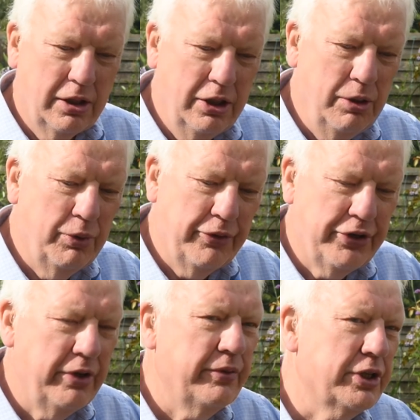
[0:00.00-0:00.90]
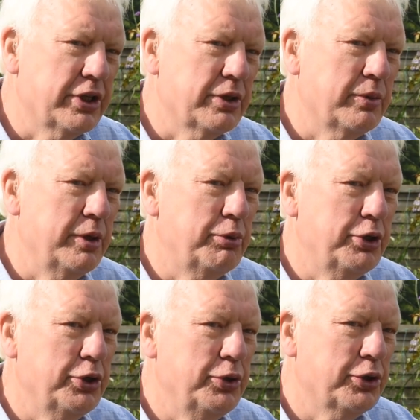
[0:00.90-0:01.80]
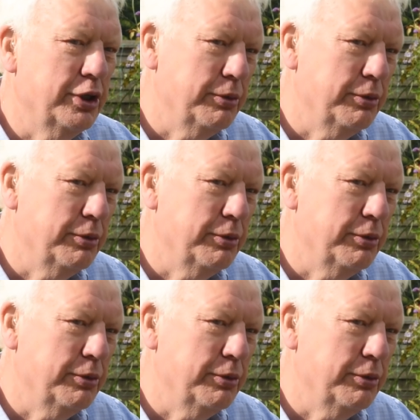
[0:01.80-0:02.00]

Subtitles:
the number of services that we produce